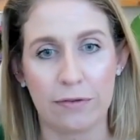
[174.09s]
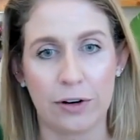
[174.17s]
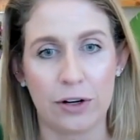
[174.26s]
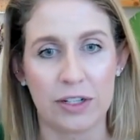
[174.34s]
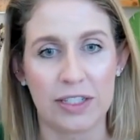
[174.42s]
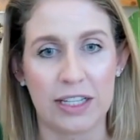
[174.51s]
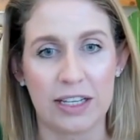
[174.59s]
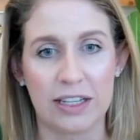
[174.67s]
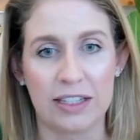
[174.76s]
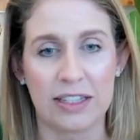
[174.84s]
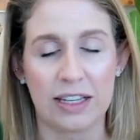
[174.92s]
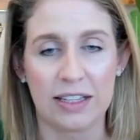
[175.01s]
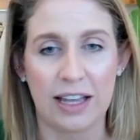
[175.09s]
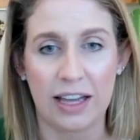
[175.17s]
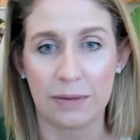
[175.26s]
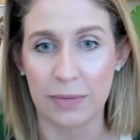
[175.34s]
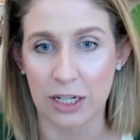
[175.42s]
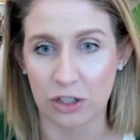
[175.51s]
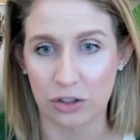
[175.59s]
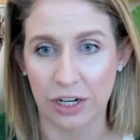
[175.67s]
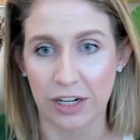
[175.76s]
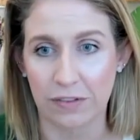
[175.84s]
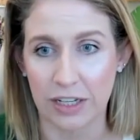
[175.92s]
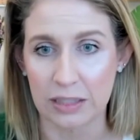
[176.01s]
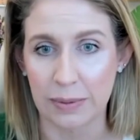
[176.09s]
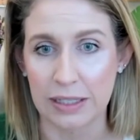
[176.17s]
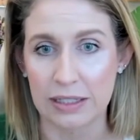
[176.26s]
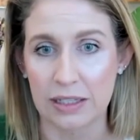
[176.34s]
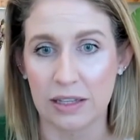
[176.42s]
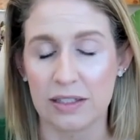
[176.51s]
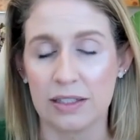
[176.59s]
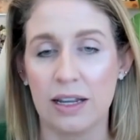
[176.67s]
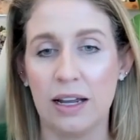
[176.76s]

versus administrative expenses.